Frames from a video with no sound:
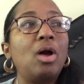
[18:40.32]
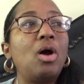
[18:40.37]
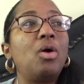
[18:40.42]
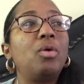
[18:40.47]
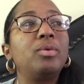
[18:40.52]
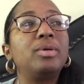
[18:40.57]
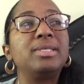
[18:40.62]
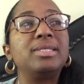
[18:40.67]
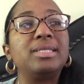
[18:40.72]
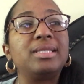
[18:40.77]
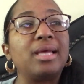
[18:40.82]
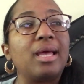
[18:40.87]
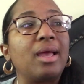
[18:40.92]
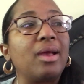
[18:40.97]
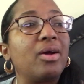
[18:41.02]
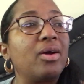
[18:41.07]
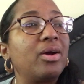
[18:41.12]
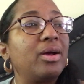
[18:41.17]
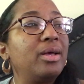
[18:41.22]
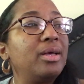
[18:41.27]
always
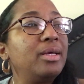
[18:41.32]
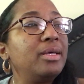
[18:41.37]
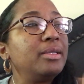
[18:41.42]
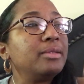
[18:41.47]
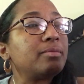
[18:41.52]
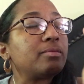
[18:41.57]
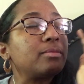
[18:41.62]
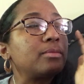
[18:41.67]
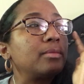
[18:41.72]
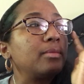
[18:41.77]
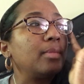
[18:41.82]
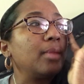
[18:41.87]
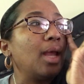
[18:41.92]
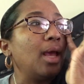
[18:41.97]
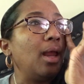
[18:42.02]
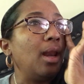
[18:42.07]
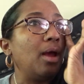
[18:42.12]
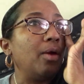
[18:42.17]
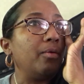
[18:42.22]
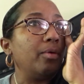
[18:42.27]
there.
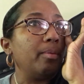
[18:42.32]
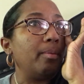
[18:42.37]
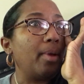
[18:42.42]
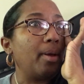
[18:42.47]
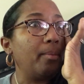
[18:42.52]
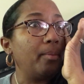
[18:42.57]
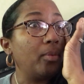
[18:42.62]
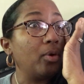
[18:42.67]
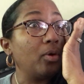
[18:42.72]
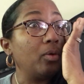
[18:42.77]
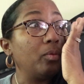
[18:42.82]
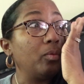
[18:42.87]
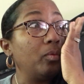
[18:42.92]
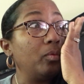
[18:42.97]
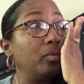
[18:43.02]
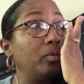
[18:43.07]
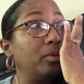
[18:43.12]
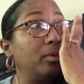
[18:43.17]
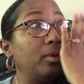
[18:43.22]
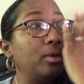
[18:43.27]
And I remember
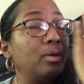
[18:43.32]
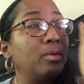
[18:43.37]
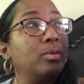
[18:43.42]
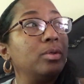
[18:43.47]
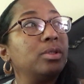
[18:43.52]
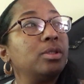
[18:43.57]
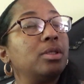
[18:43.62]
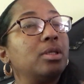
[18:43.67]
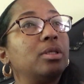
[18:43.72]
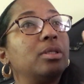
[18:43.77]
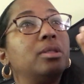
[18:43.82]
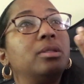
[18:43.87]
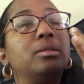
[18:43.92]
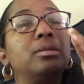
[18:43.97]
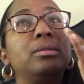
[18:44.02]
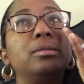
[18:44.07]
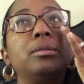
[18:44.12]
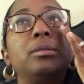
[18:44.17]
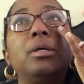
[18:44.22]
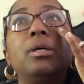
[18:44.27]
there was
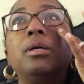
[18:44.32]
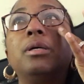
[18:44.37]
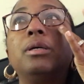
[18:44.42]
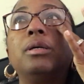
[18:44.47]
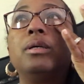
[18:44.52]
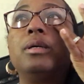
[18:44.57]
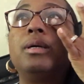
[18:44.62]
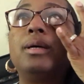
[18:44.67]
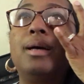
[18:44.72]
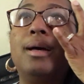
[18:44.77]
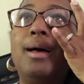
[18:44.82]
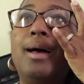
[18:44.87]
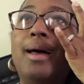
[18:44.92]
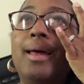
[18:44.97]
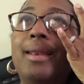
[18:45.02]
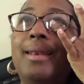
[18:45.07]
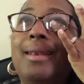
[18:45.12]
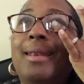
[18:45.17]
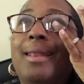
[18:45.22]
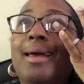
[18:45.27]

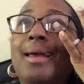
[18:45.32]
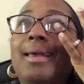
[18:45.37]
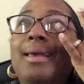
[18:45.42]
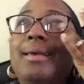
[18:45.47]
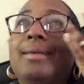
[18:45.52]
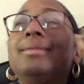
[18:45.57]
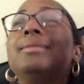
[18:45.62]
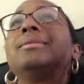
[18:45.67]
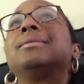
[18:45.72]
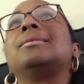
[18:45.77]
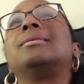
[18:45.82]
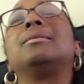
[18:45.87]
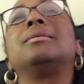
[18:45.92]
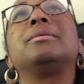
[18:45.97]
a night